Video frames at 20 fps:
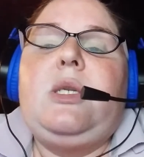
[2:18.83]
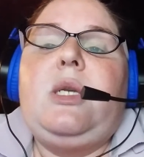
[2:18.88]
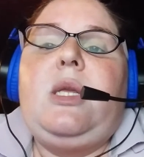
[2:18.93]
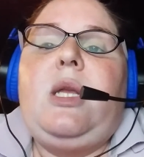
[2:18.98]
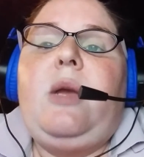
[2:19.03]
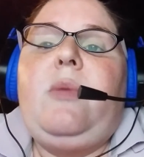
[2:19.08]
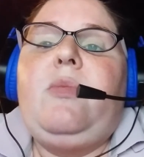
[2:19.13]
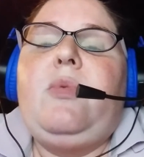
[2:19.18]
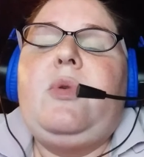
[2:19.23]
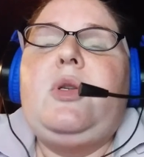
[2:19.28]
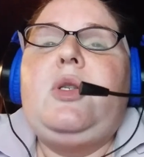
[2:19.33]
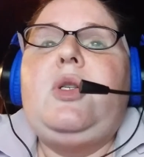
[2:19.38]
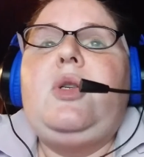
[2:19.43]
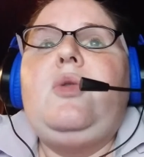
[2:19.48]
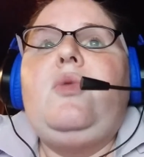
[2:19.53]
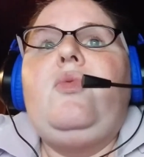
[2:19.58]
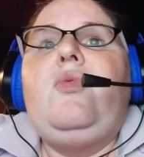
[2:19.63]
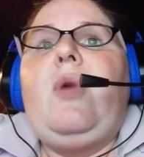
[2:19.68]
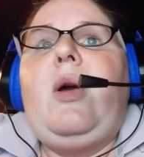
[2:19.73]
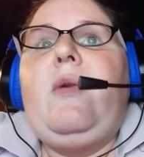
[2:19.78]
and they
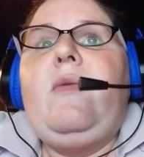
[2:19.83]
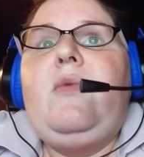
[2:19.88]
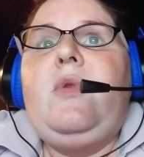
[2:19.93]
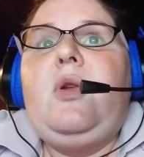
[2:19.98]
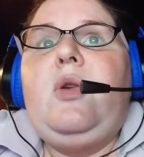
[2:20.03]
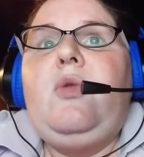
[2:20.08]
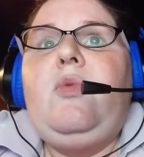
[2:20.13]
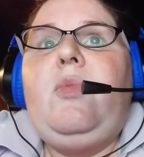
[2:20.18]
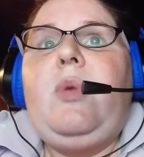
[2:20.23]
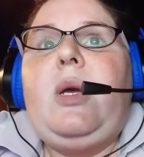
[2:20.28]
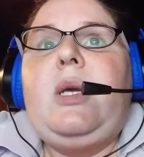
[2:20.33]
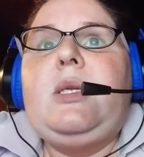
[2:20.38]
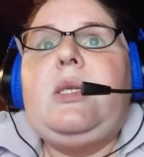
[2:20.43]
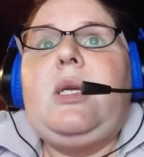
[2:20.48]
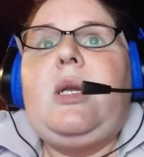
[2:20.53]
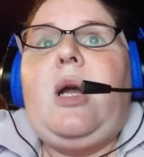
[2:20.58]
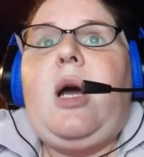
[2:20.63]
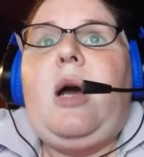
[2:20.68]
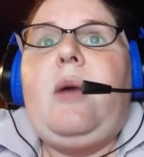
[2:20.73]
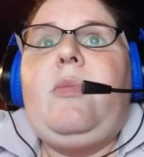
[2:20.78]
pursue revenue based
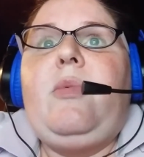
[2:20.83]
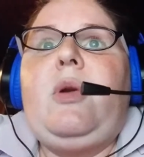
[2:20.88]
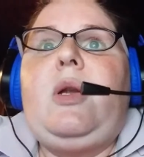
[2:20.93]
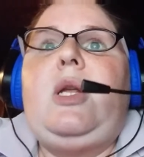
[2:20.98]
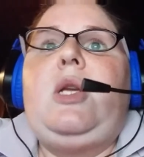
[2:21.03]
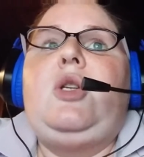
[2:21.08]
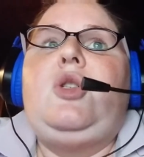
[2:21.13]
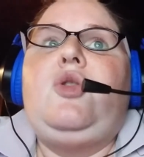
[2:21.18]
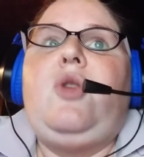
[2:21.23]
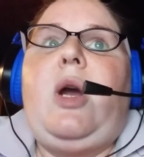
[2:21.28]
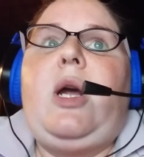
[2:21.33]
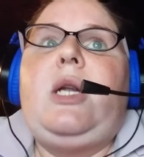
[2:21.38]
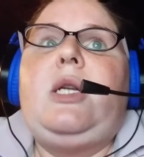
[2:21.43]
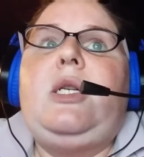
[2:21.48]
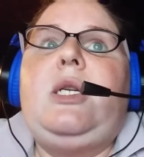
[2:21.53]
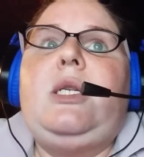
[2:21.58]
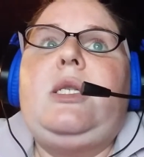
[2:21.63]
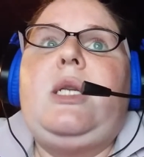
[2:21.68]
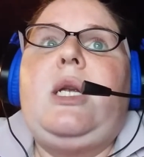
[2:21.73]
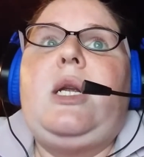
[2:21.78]
on operating
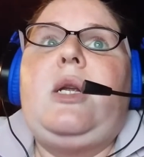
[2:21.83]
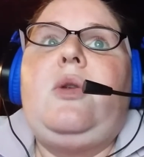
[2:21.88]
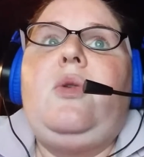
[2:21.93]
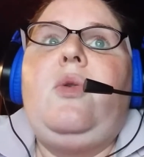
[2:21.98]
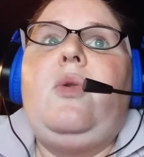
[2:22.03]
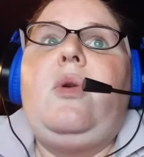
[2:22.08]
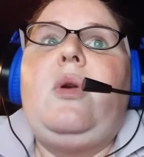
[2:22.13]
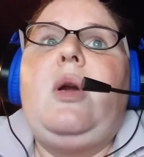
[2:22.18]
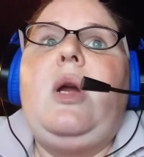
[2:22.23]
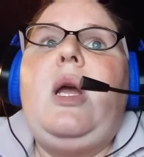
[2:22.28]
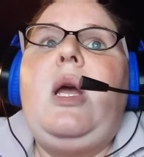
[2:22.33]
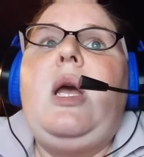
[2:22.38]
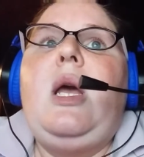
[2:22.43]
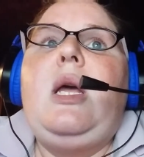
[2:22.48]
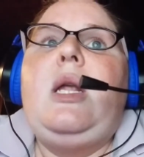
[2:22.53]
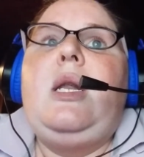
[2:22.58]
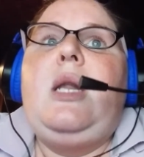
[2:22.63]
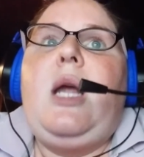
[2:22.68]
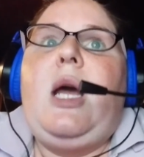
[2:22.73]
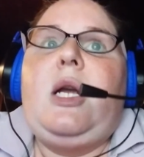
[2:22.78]
strategies that ignore
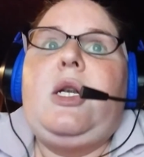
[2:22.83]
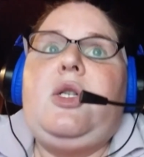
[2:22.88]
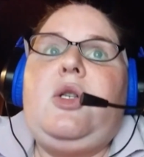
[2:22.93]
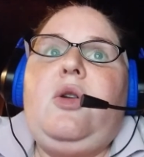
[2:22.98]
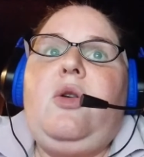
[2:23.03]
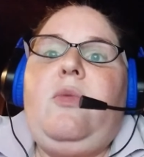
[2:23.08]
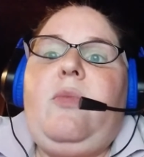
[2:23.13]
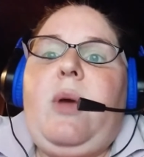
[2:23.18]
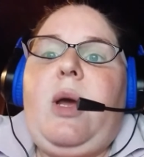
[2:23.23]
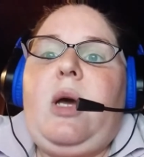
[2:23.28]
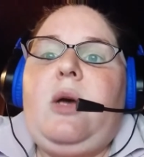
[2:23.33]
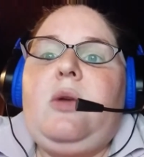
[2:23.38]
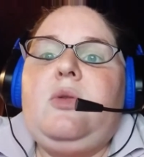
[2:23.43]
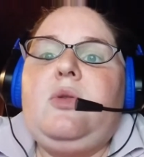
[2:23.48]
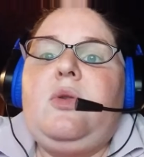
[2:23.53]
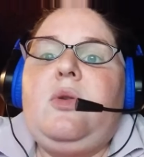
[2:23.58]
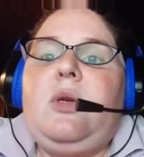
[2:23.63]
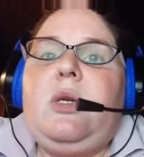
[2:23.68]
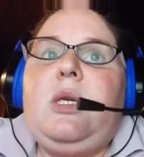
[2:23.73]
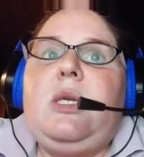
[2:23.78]
national
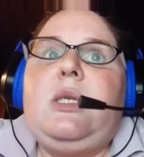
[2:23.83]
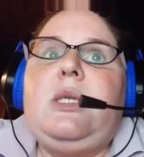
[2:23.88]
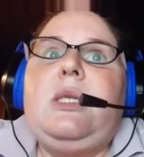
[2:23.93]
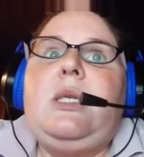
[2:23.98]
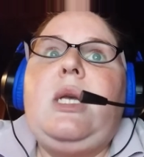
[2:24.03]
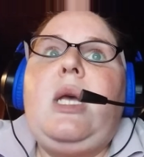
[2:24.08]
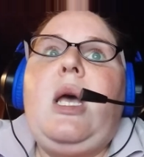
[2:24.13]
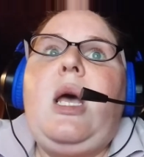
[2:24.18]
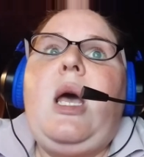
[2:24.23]
boundaries